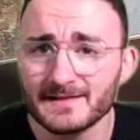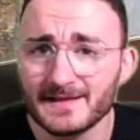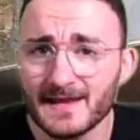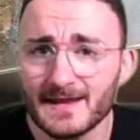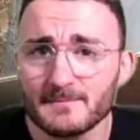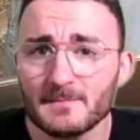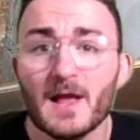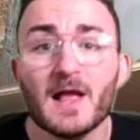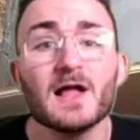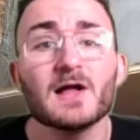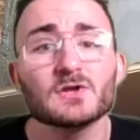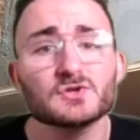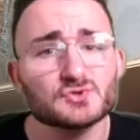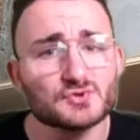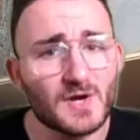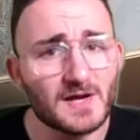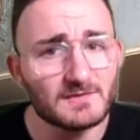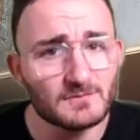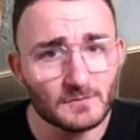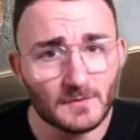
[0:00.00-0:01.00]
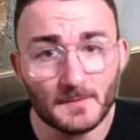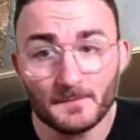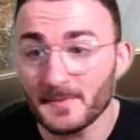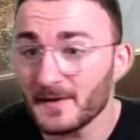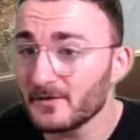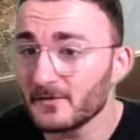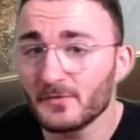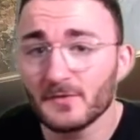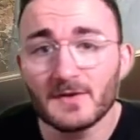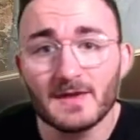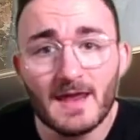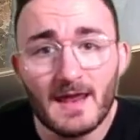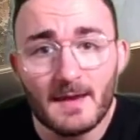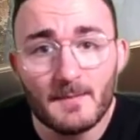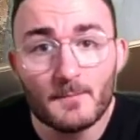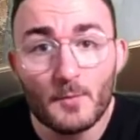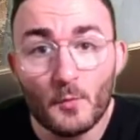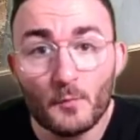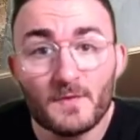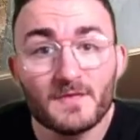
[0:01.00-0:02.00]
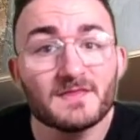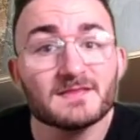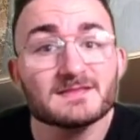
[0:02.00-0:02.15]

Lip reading: game, try to compare the game with